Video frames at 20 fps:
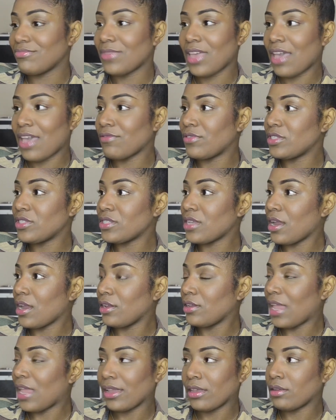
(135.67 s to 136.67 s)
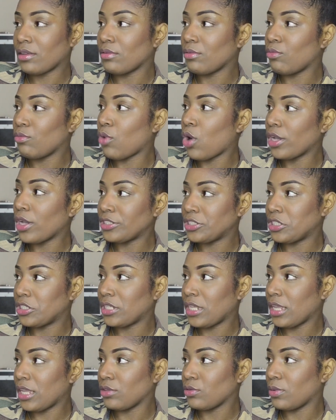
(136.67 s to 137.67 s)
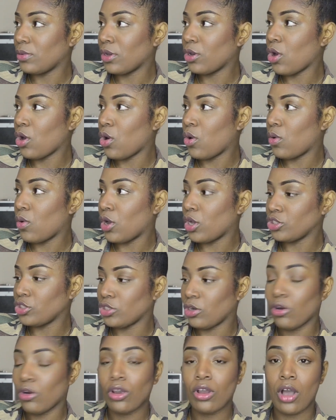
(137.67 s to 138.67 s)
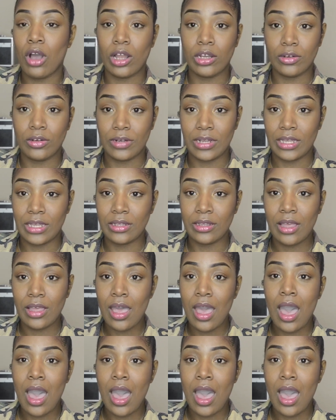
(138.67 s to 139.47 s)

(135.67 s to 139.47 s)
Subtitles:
have this hair, like wash it and do a co-wash or color it.